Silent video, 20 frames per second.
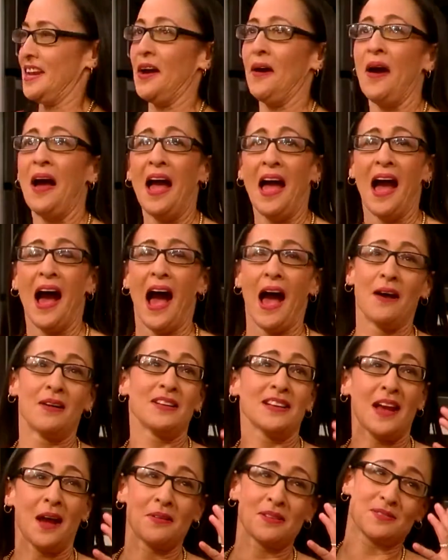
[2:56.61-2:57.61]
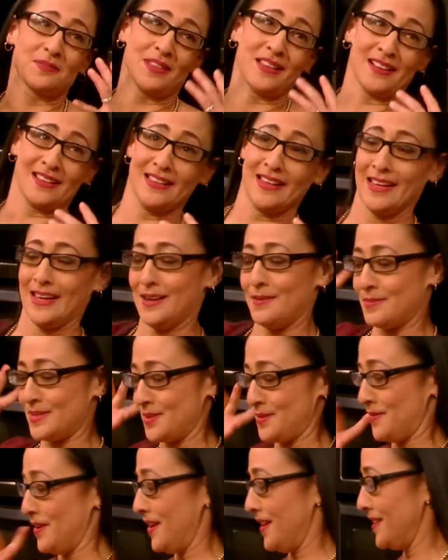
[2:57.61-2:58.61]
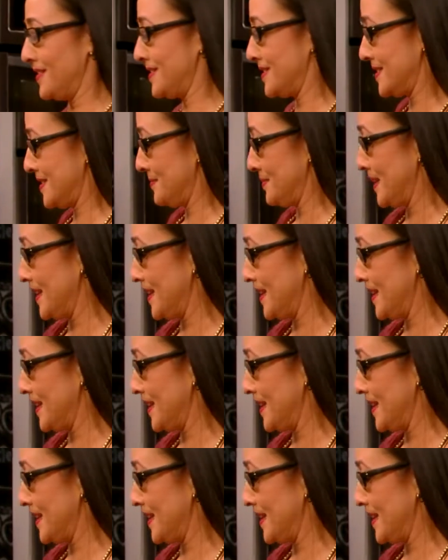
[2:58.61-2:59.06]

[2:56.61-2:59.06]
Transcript: You know, I was with the glam squad just a